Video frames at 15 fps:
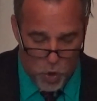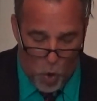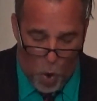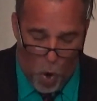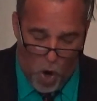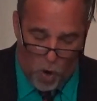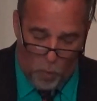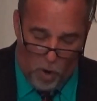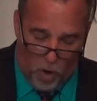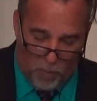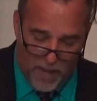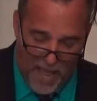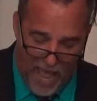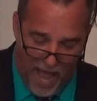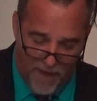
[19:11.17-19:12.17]
Nor will
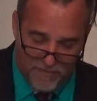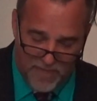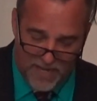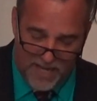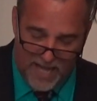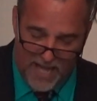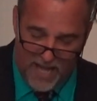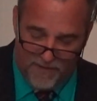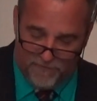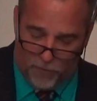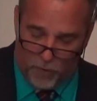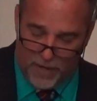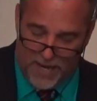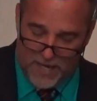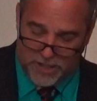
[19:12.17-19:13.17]
we have the need
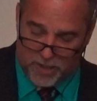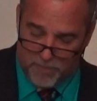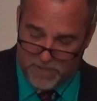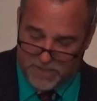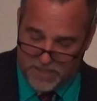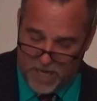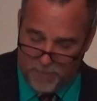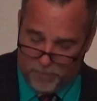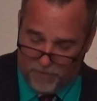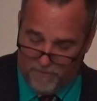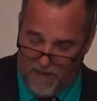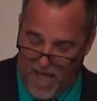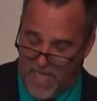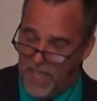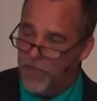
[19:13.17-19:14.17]
for intimacy
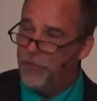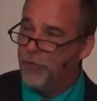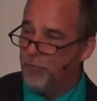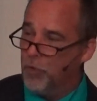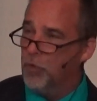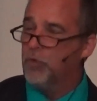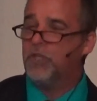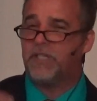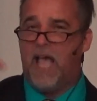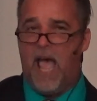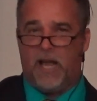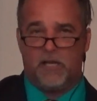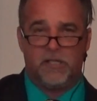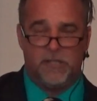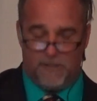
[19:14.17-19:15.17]
provided through
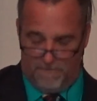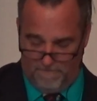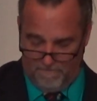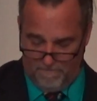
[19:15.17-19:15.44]
sex.